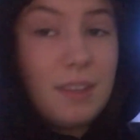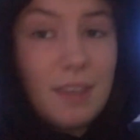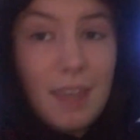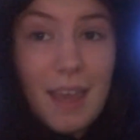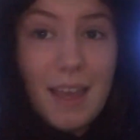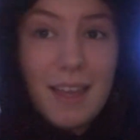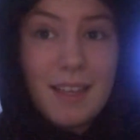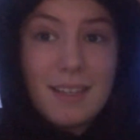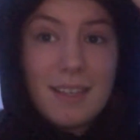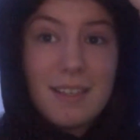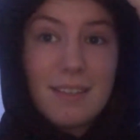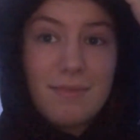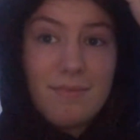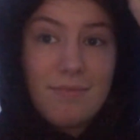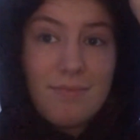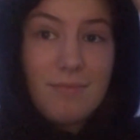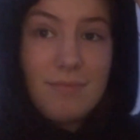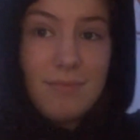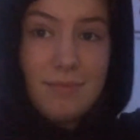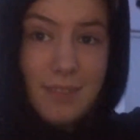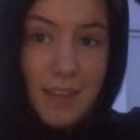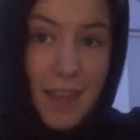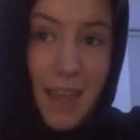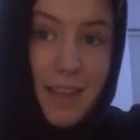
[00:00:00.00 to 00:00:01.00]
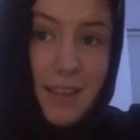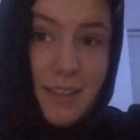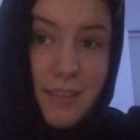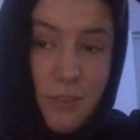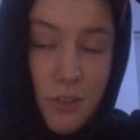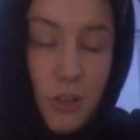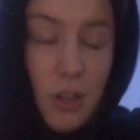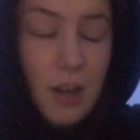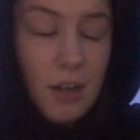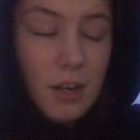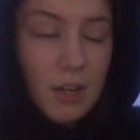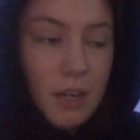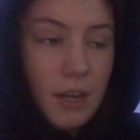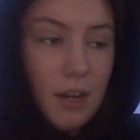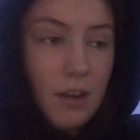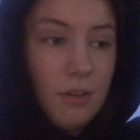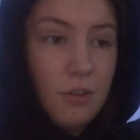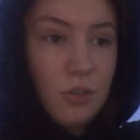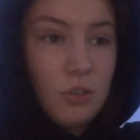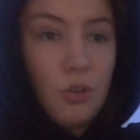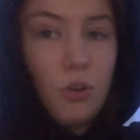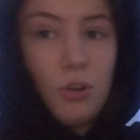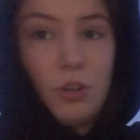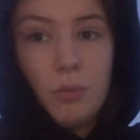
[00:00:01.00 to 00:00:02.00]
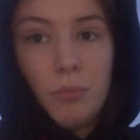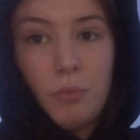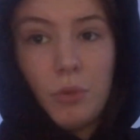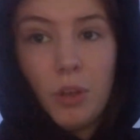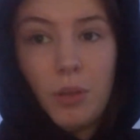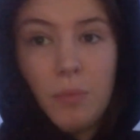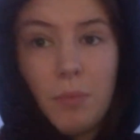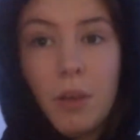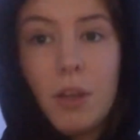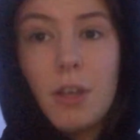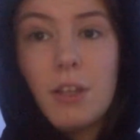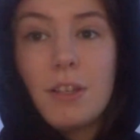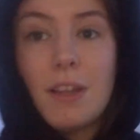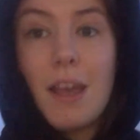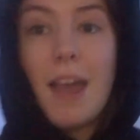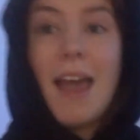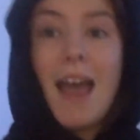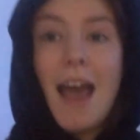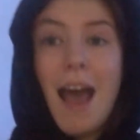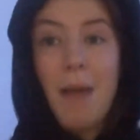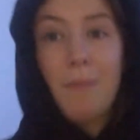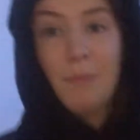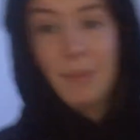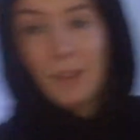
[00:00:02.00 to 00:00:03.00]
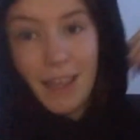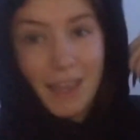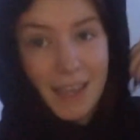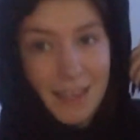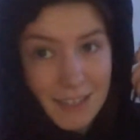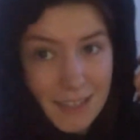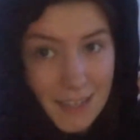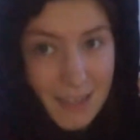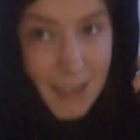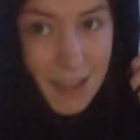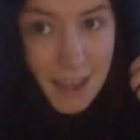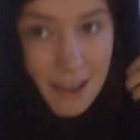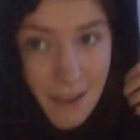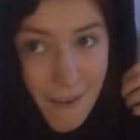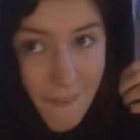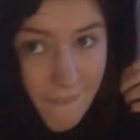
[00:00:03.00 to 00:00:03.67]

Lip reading: Yes, yes, you heard it here, shorten them down because I am lazy.